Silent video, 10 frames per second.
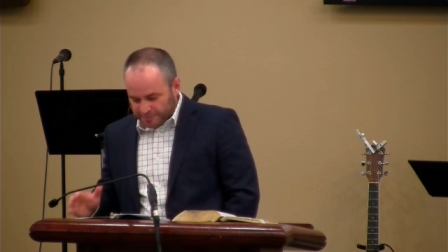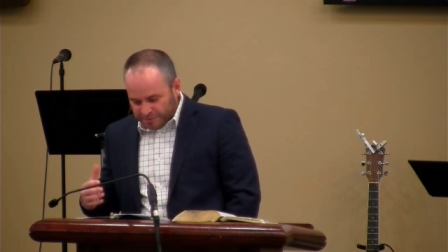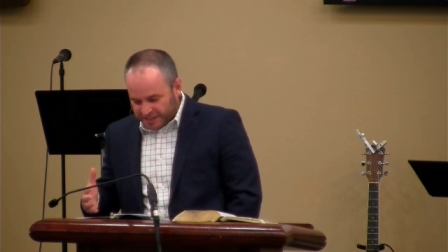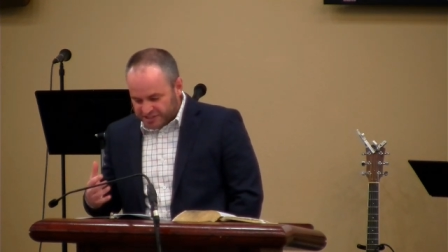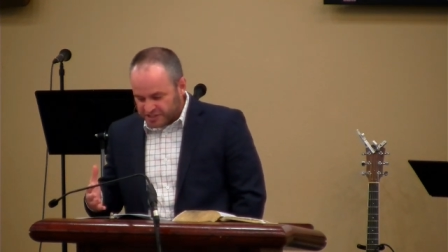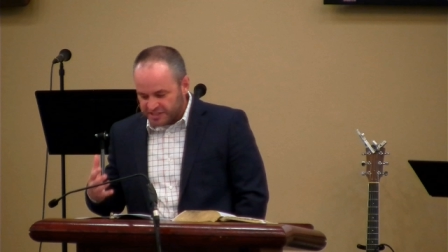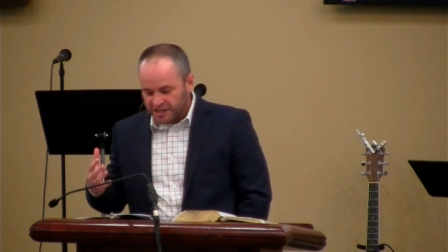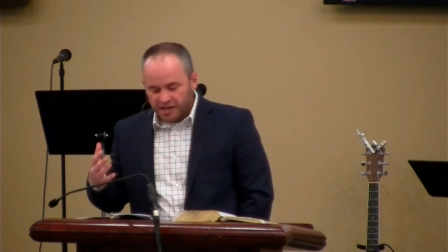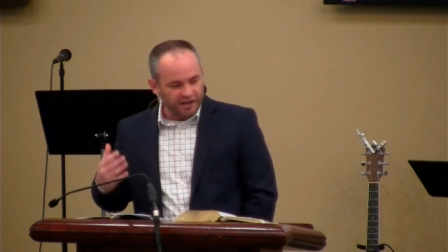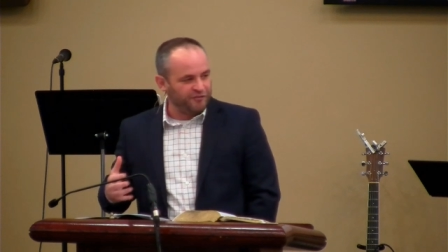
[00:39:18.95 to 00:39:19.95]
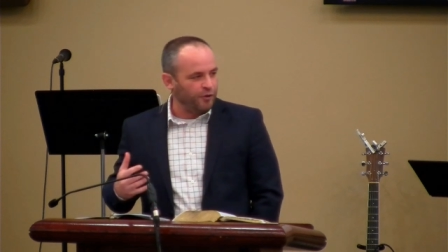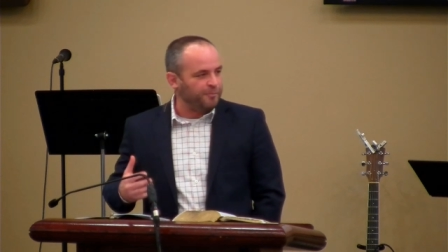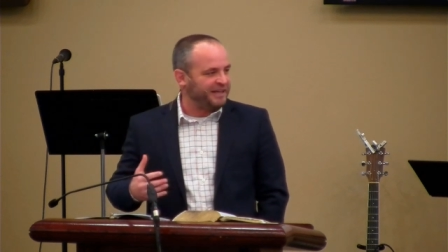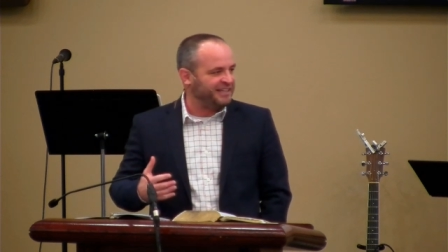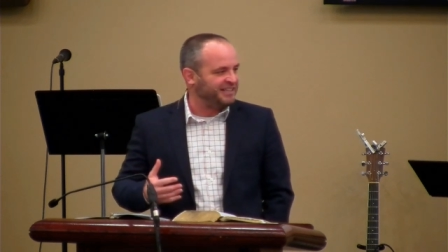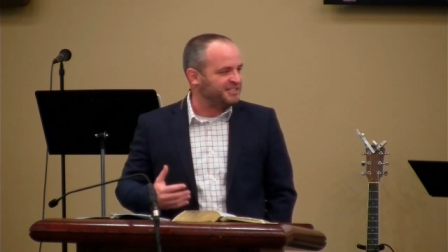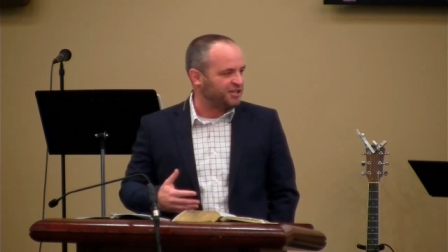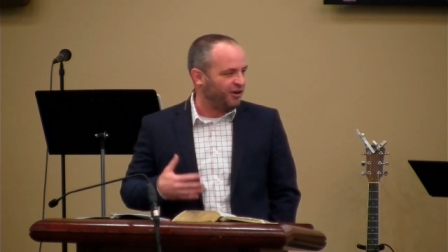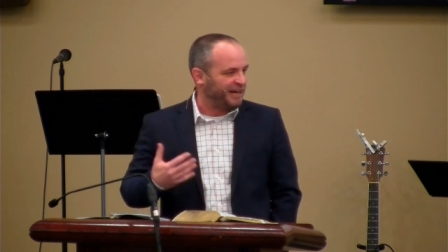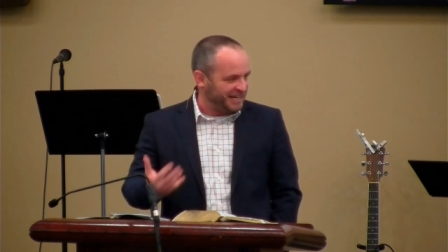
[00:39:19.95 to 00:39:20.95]
the pledges of
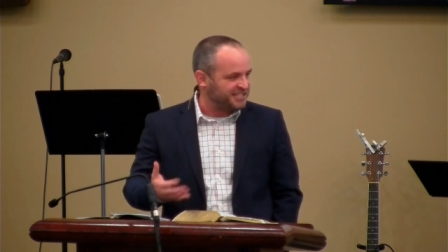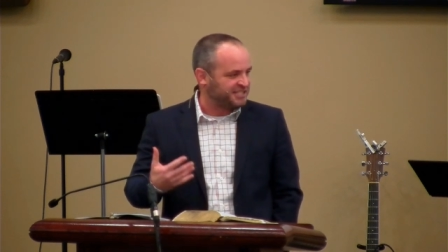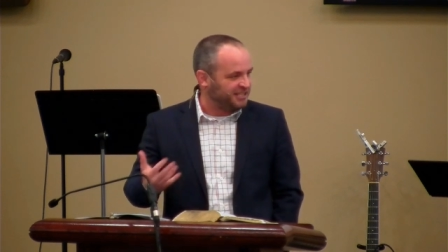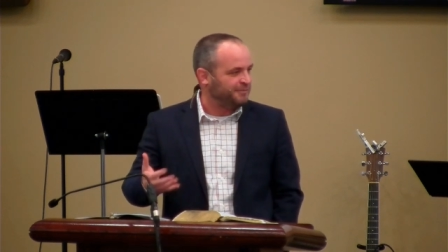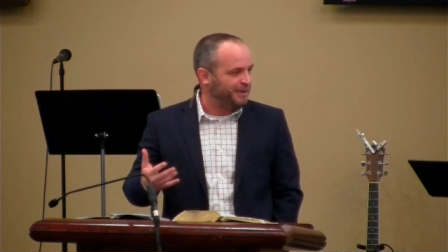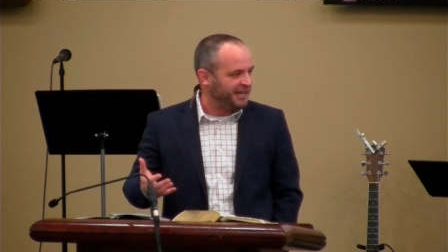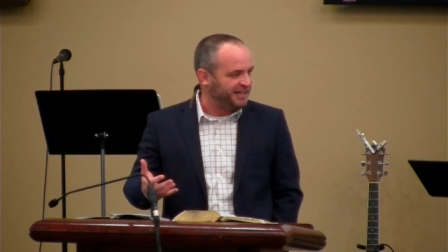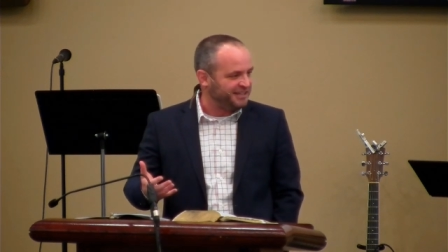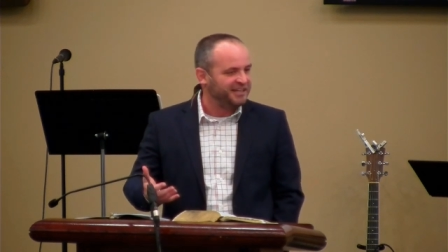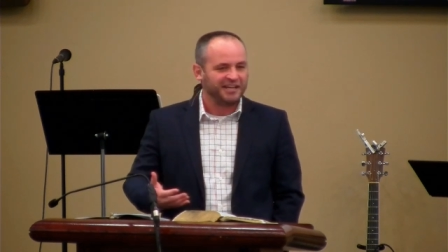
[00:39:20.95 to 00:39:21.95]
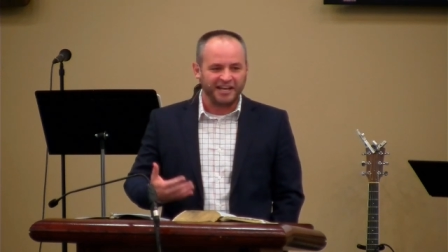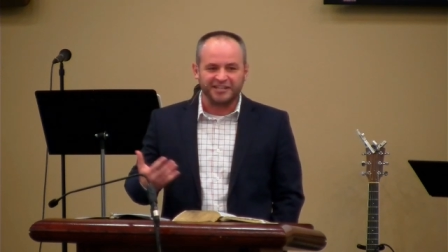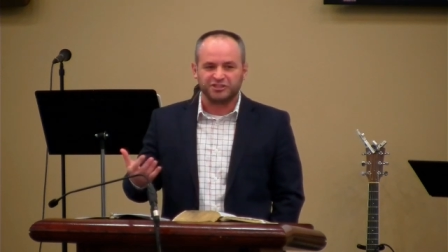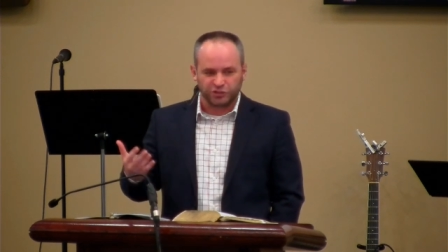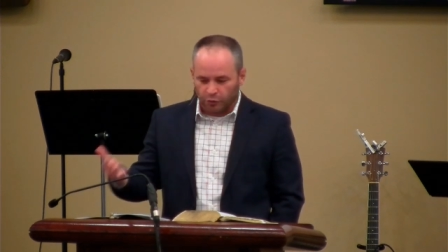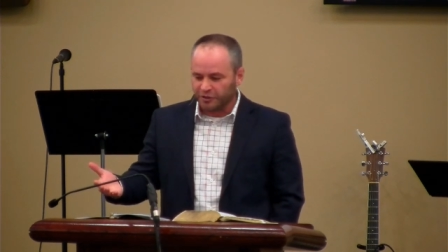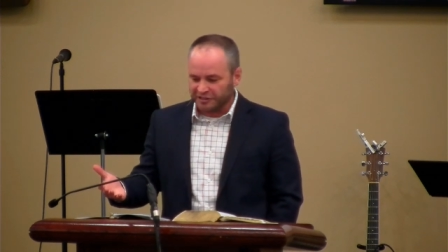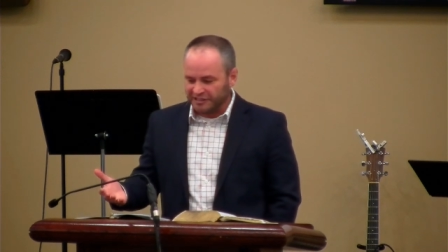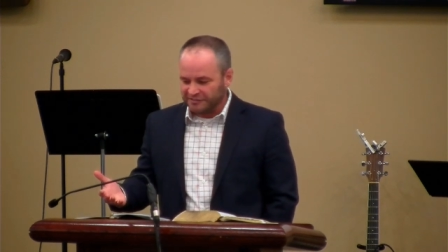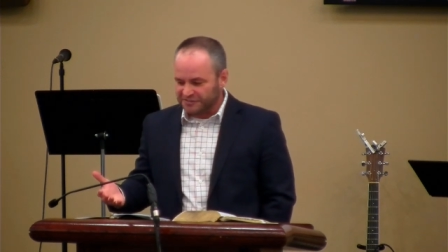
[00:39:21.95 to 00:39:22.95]
obedience are hastily made and
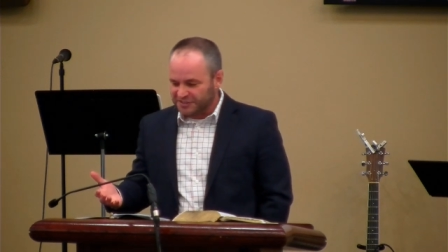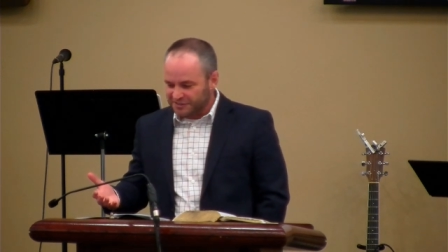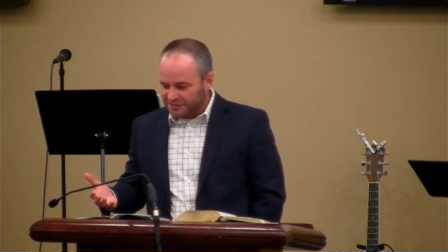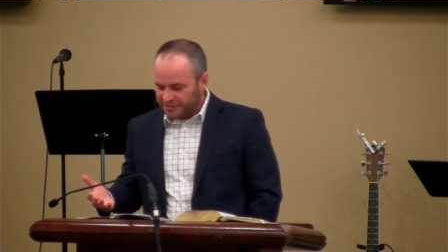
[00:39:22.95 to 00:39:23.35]
short lived.